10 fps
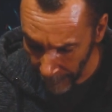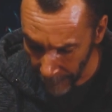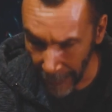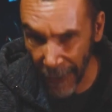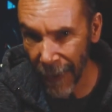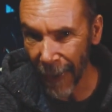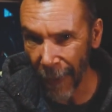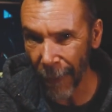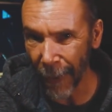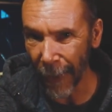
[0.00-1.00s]
There is
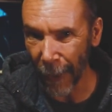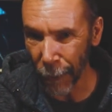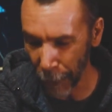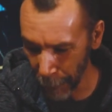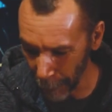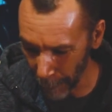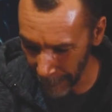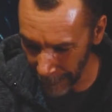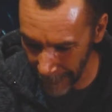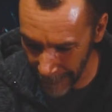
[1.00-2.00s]
another thing that I'll show you a little
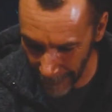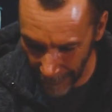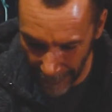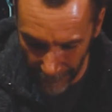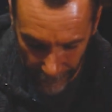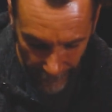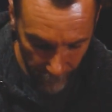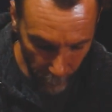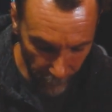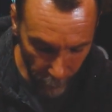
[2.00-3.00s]
bit later, and
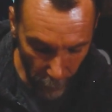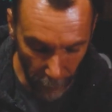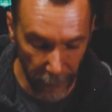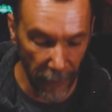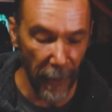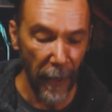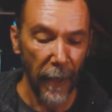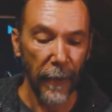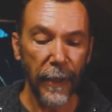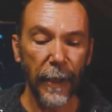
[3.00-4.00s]
then we've got
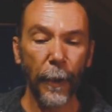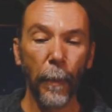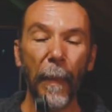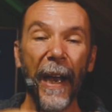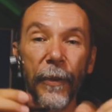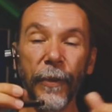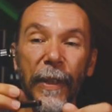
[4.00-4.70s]
this little mount.